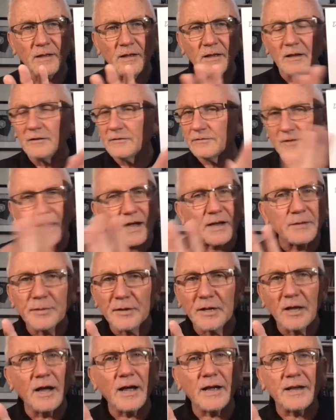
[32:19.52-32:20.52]
Fly
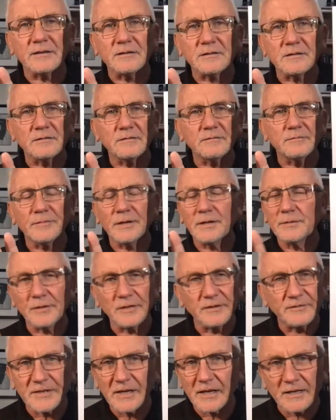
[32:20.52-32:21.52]
blind. People
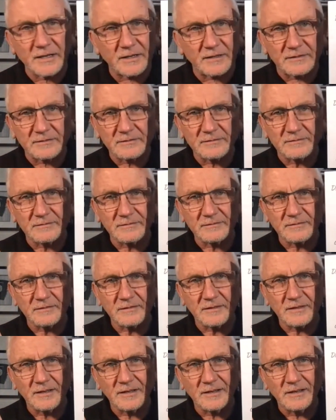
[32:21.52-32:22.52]
have done it,
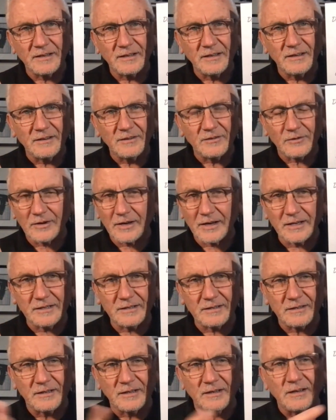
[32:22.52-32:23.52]
right?
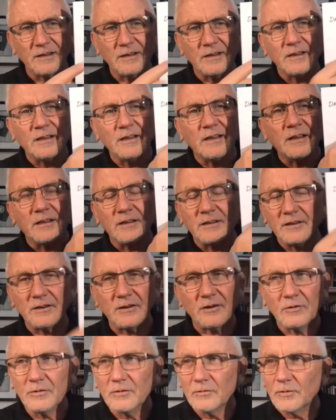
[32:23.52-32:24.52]

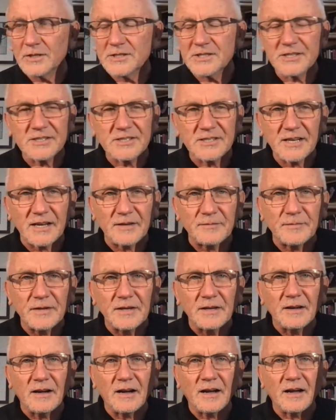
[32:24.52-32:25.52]
What's his name?
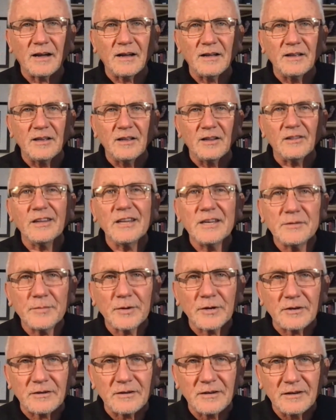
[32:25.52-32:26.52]

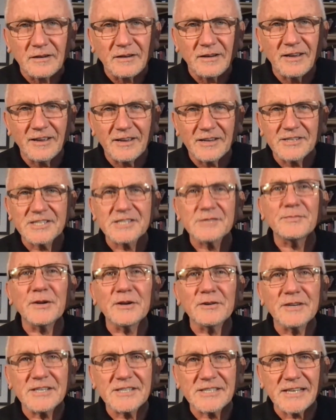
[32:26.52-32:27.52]
Lindbergh, Spirit
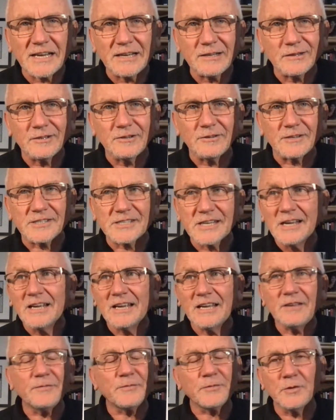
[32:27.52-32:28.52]
of St. Louis. He
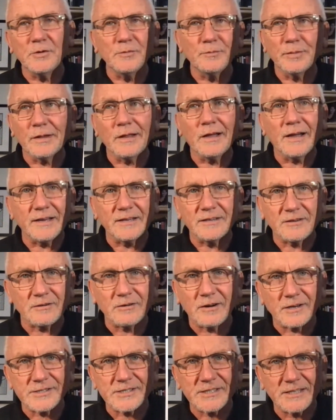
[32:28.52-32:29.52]
flew blind
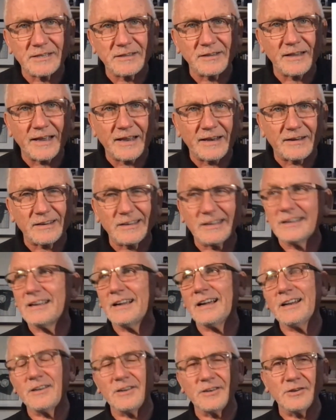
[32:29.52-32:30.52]
across the Atlantic. He
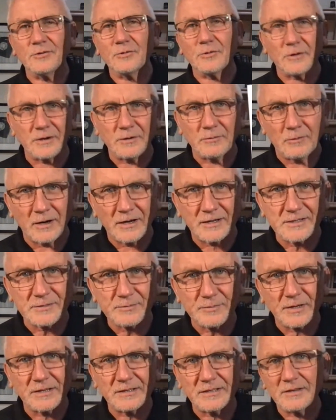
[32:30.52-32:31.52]
kind of knew where he was,
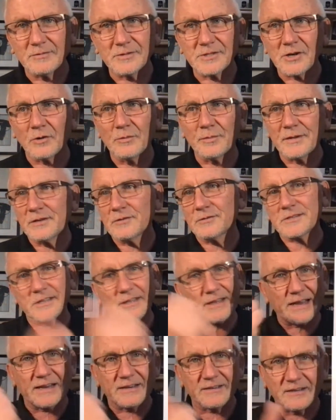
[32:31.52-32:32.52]
but he was hoping there was
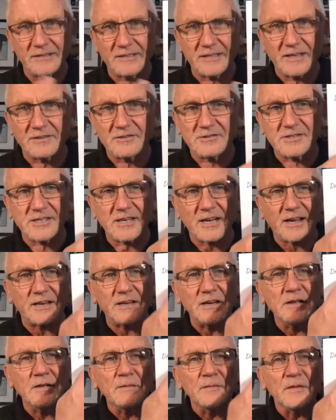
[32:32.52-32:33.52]
land on the other side.
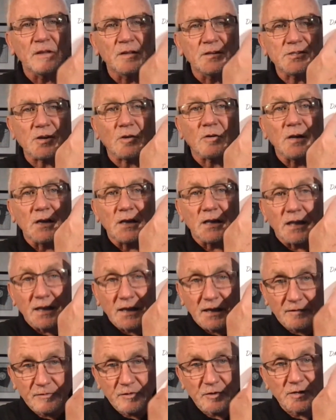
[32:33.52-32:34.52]
So
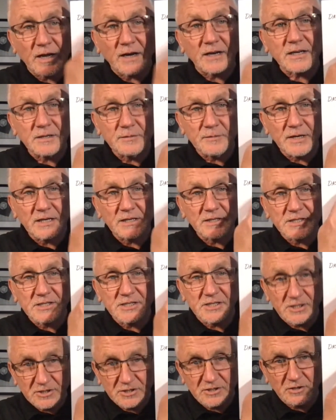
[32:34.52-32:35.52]
if you're not going to make a
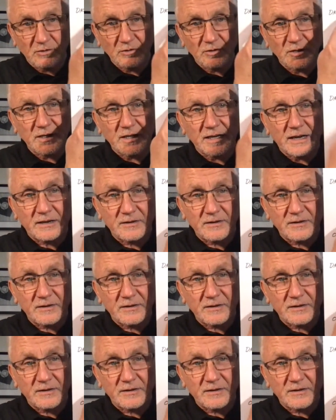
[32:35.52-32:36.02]
decision, don't look at it.